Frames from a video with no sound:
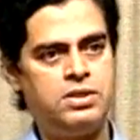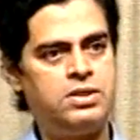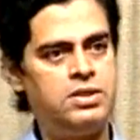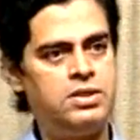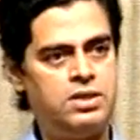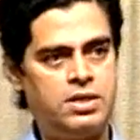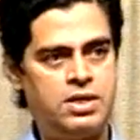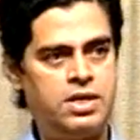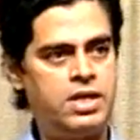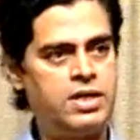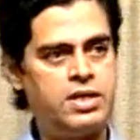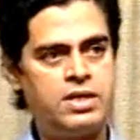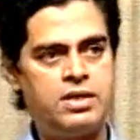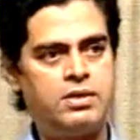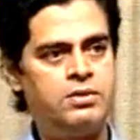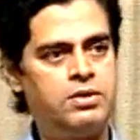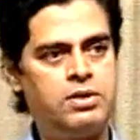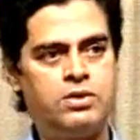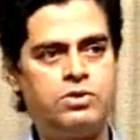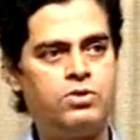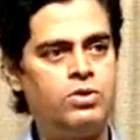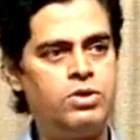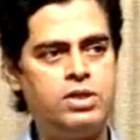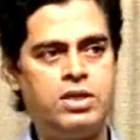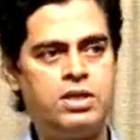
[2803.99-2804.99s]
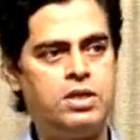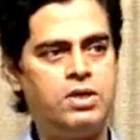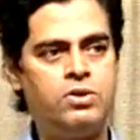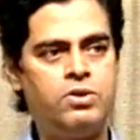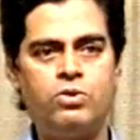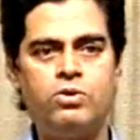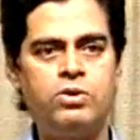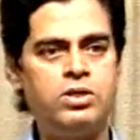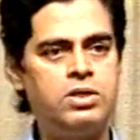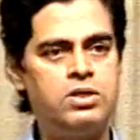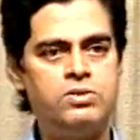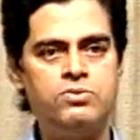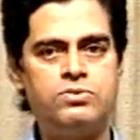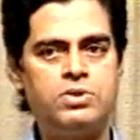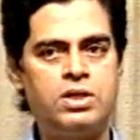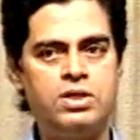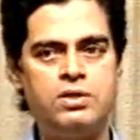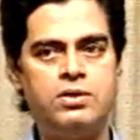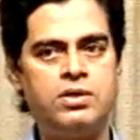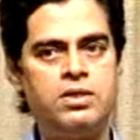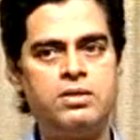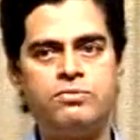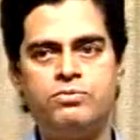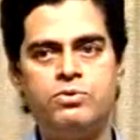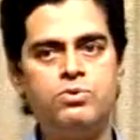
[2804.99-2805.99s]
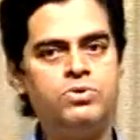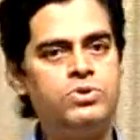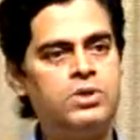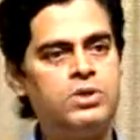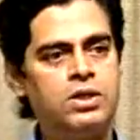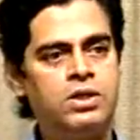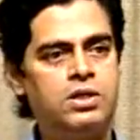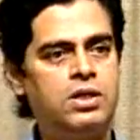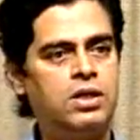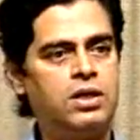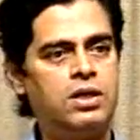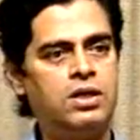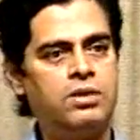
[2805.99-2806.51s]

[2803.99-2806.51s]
They don't use any diffusion technique